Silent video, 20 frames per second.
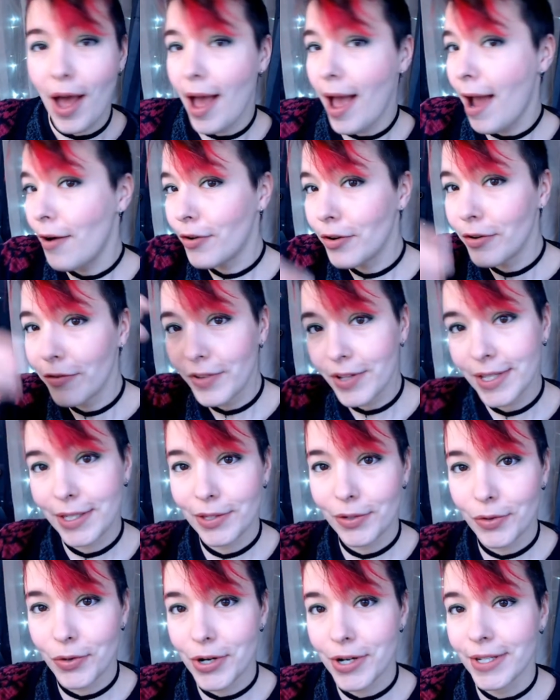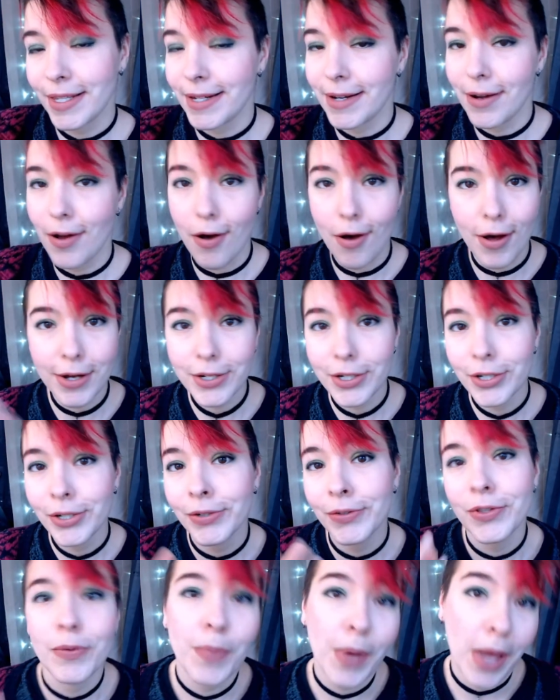out of its source and
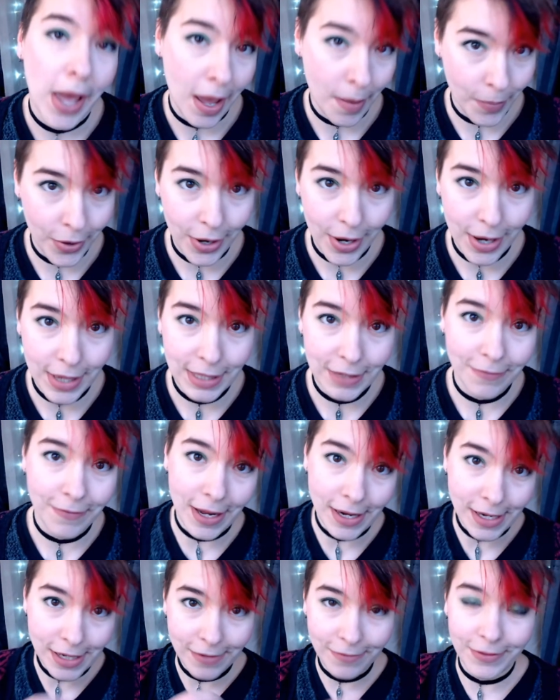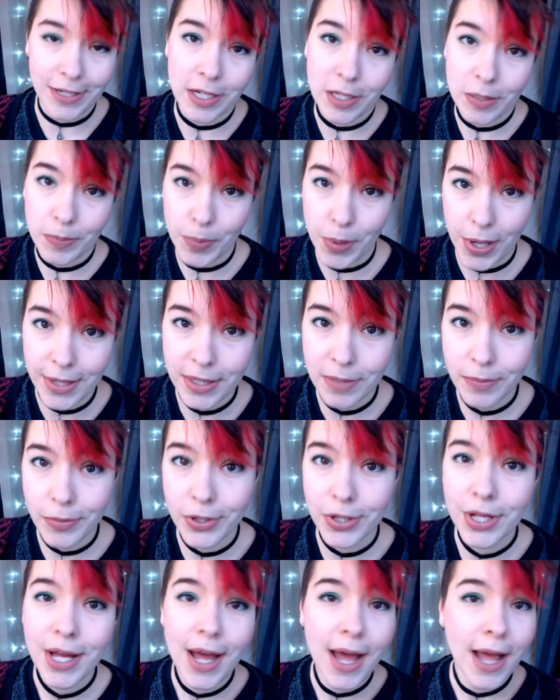onto the paper as effectively as
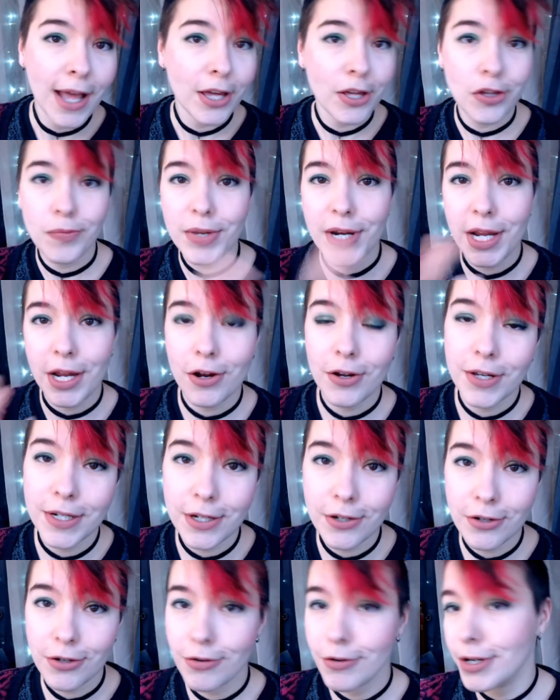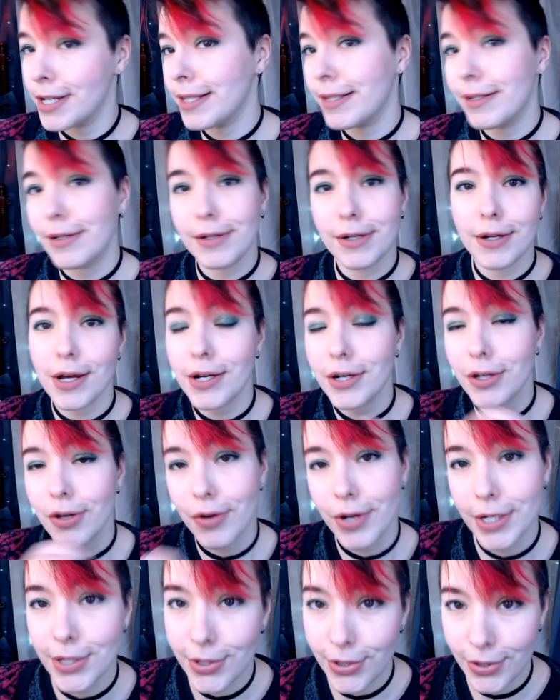possible. Human hair conditioner is not
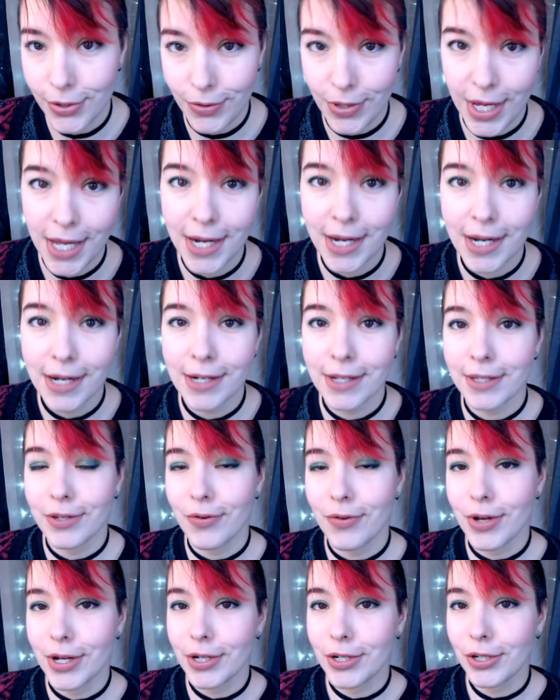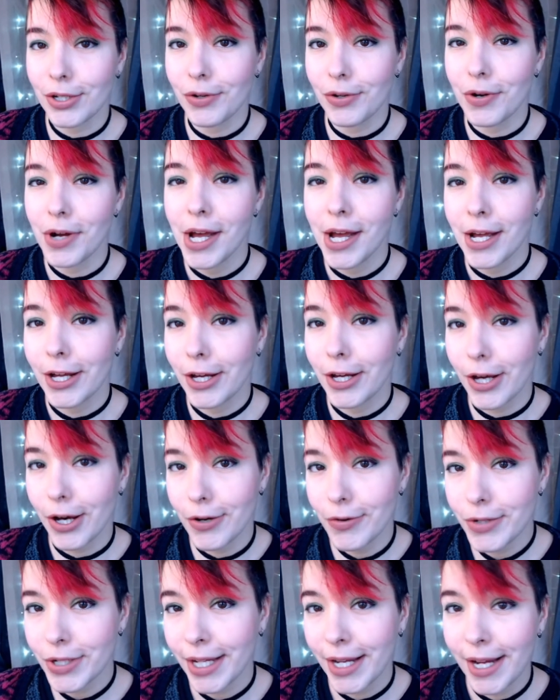going to do that. It is going to
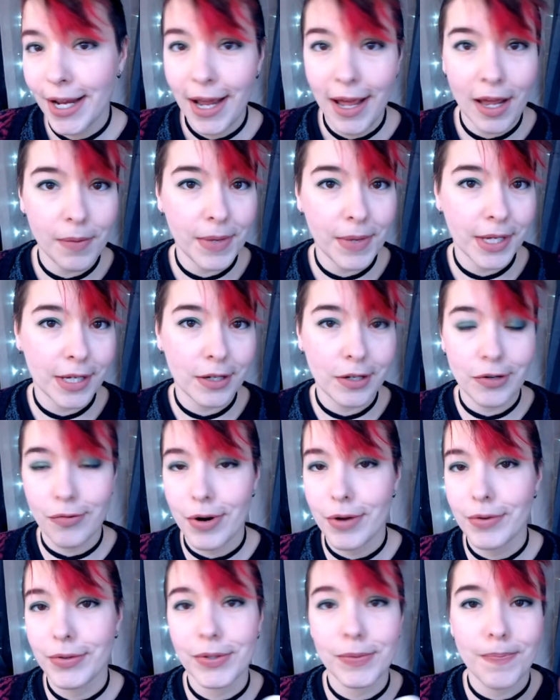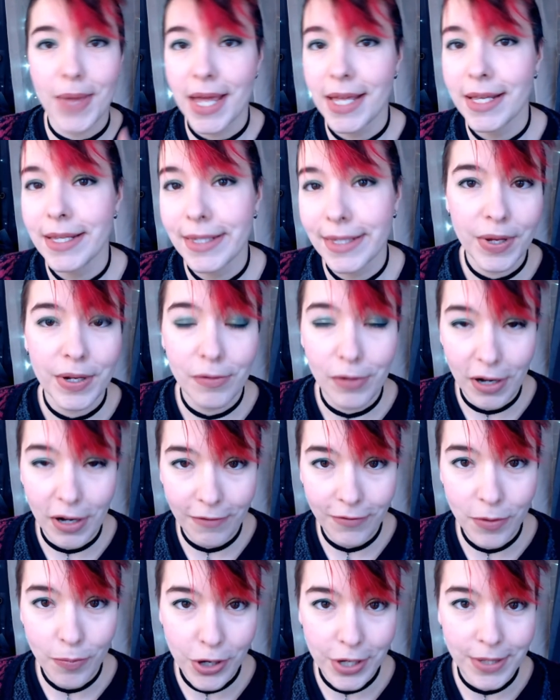coat and make a gross mess
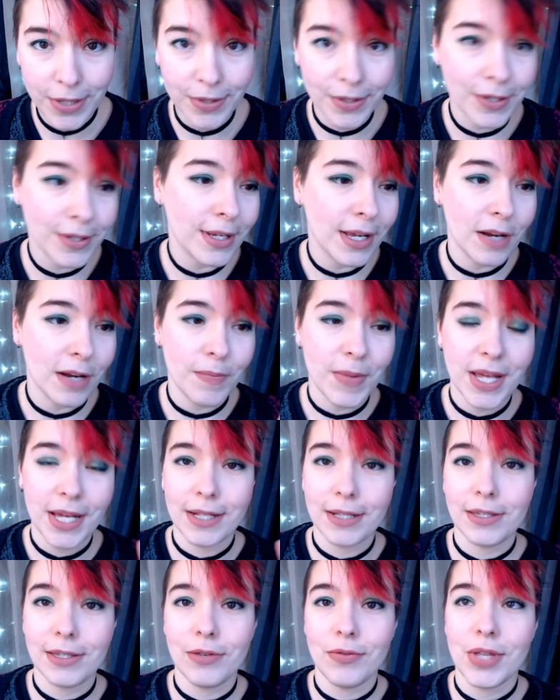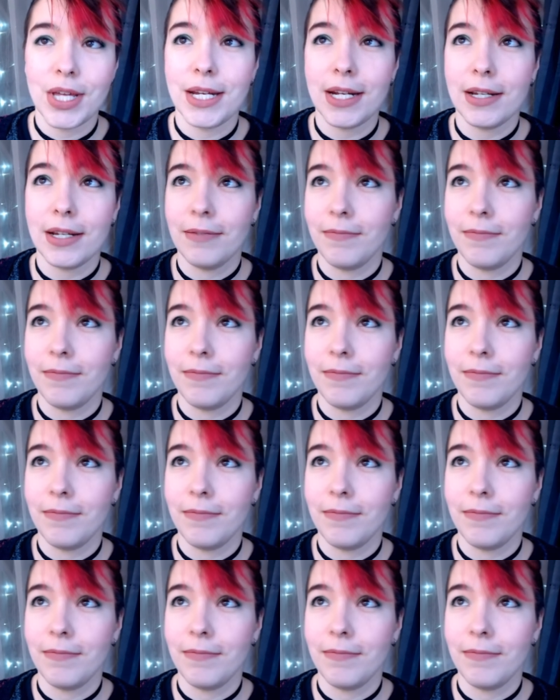of the bristles and make it so that